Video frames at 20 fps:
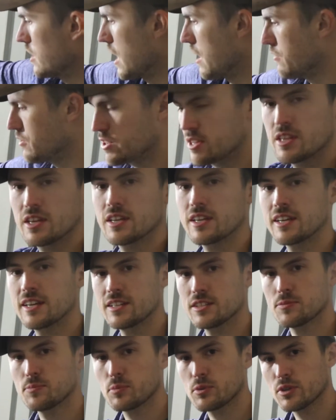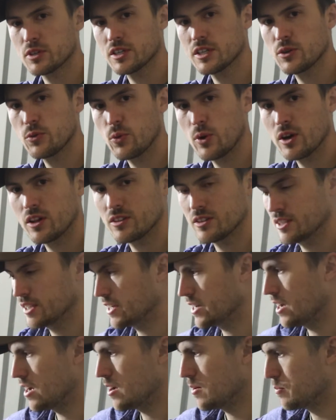Everything is pretty well
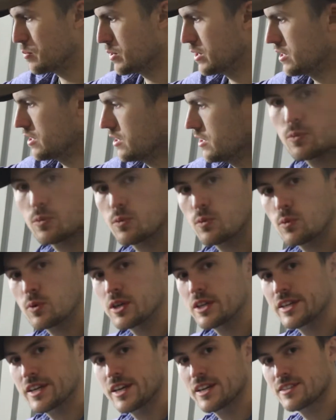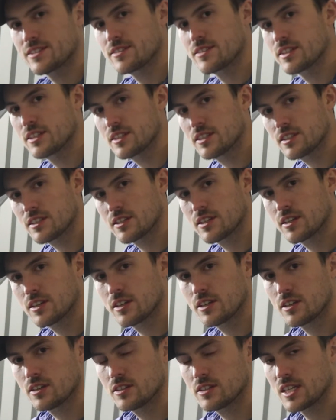lit up. What do you guys think?
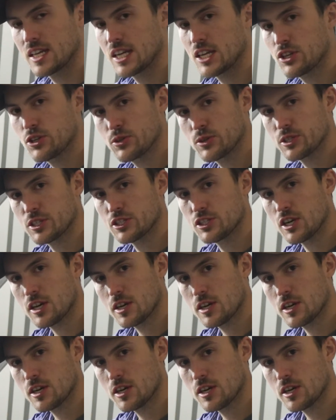Did I do a good